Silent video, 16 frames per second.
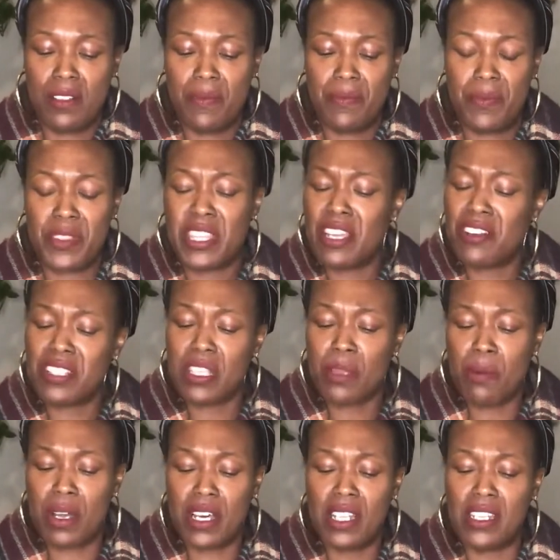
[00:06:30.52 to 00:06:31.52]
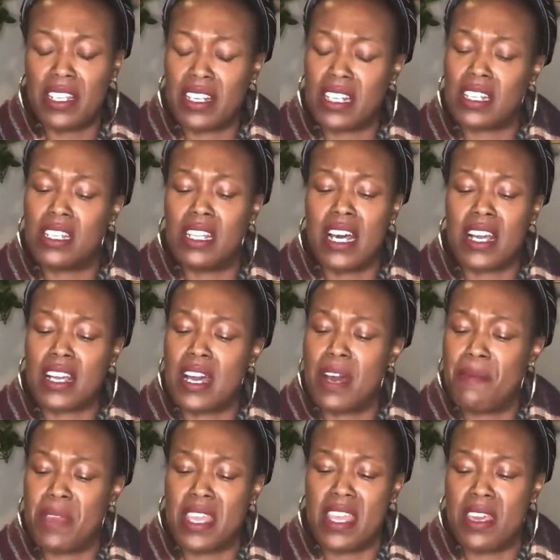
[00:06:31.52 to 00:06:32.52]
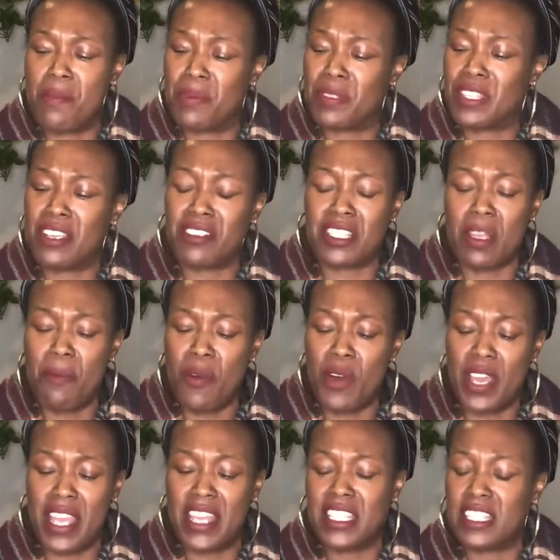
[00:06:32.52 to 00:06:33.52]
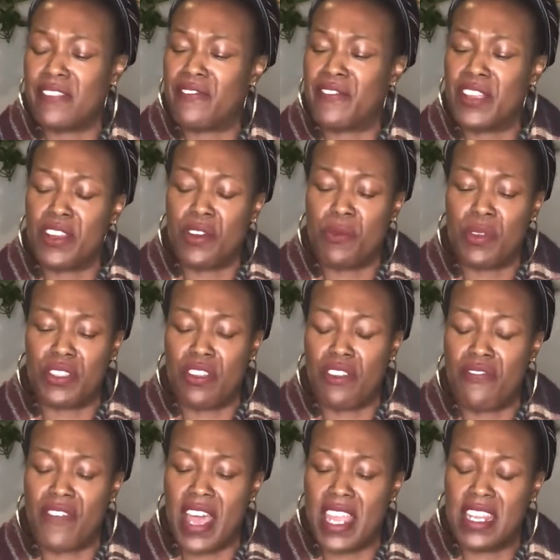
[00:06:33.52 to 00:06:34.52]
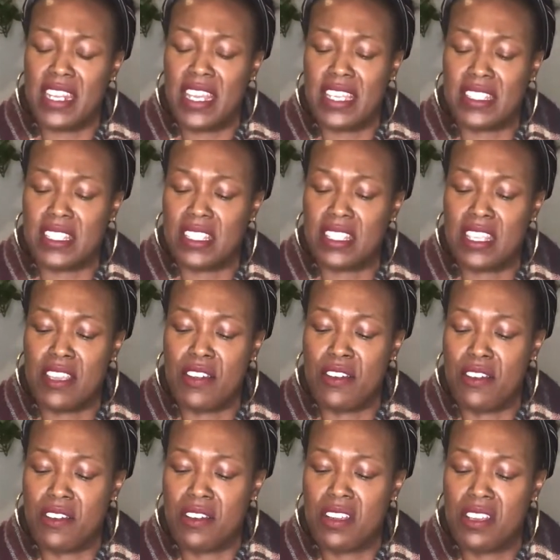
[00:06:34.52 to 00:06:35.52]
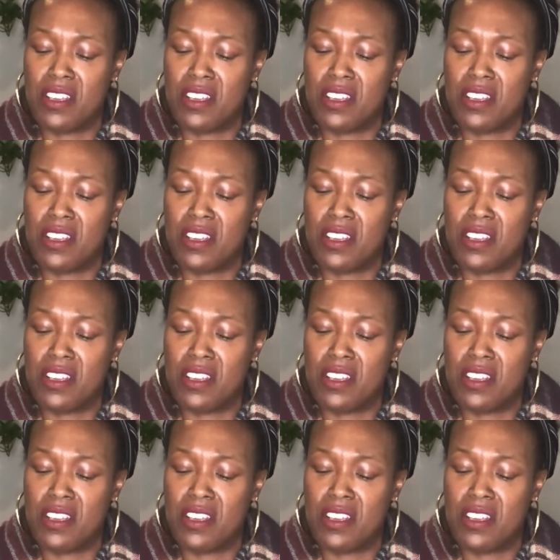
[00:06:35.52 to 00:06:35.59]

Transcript: But there's some good luck coming in, but there's someone interfering with your finances here.